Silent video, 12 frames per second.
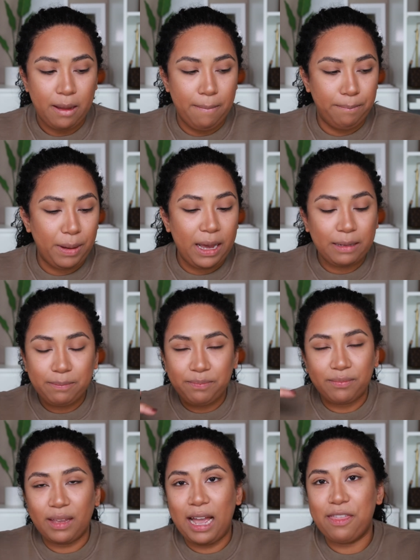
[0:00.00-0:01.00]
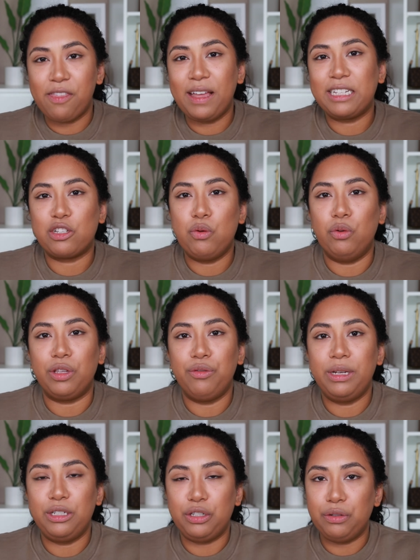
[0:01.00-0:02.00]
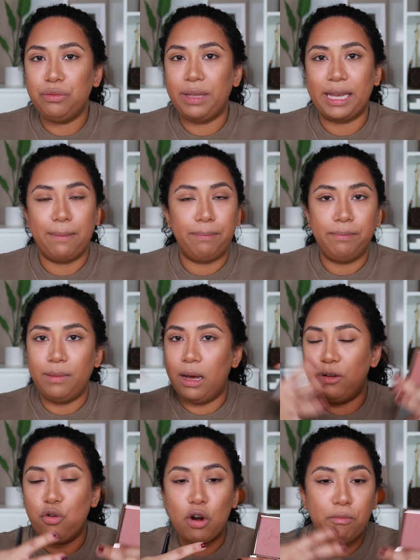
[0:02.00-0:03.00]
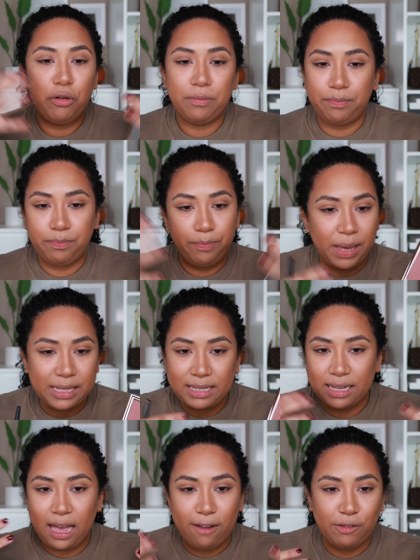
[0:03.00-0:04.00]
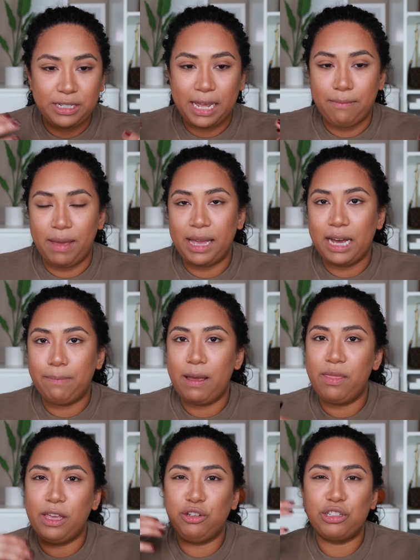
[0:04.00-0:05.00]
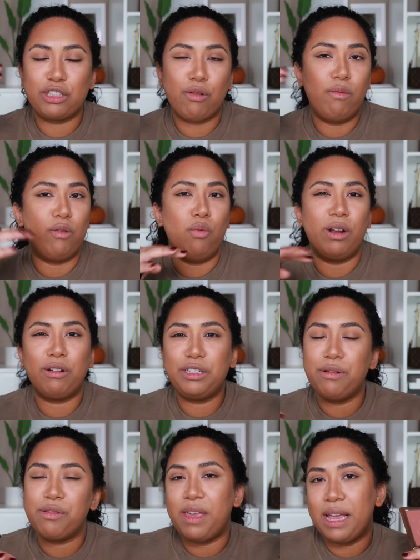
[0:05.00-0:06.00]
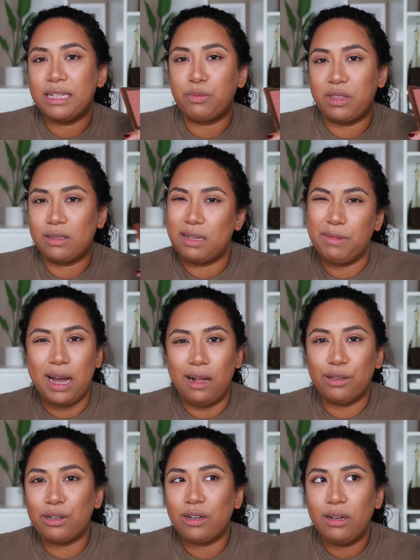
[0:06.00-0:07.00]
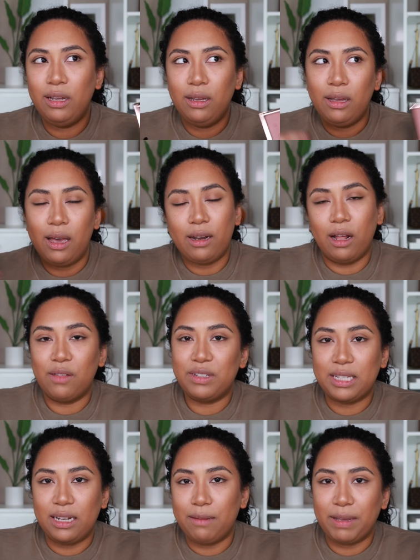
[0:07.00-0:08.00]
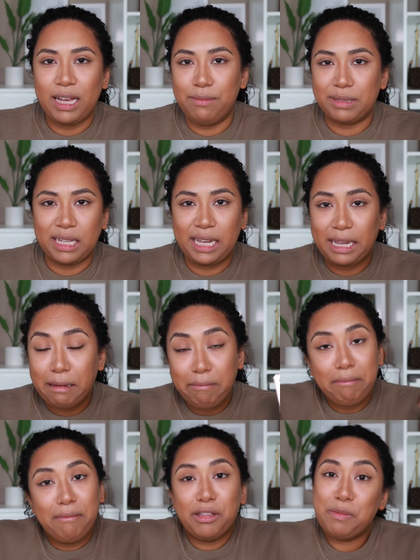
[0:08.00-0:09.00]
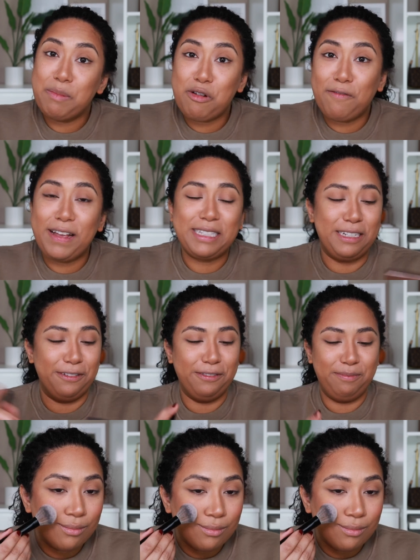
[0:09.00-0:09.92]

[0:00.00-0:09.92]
But I think that's cool. You can do like a a normal, basic, everyday makeup, and then you just throw in one or two things with some color, and all of a sudden it becomes like a little bit more festive.